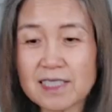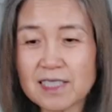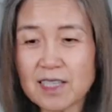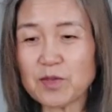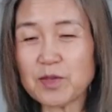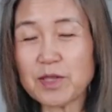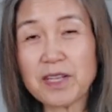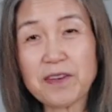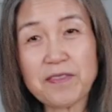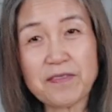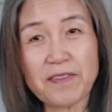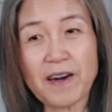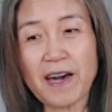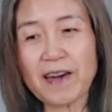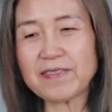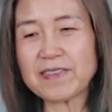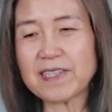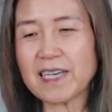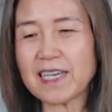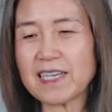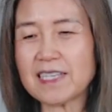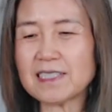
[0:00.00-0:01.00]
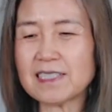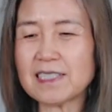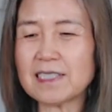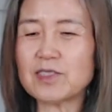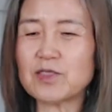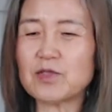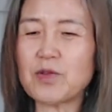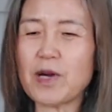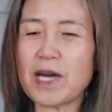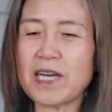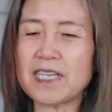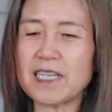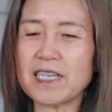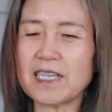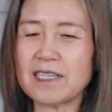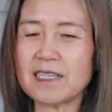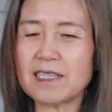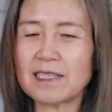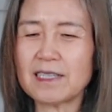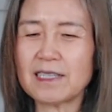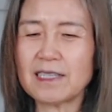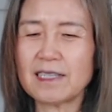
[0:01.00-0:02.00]
already 5 days is
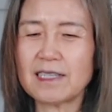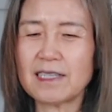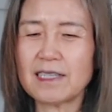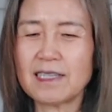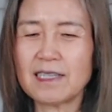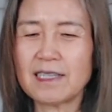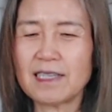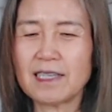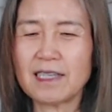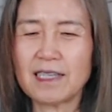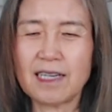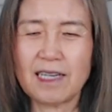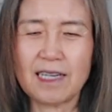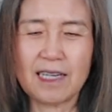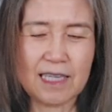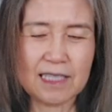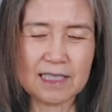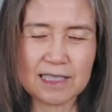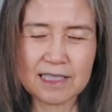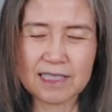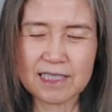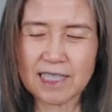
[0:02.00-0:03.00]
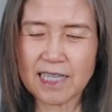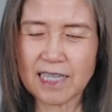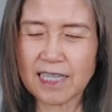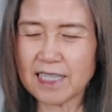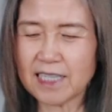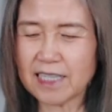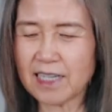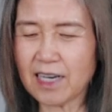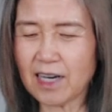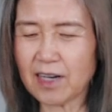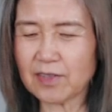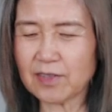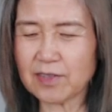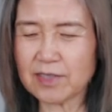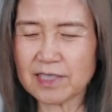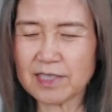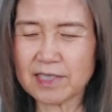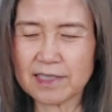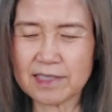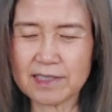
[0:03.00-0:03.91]
ready. Let's take it out.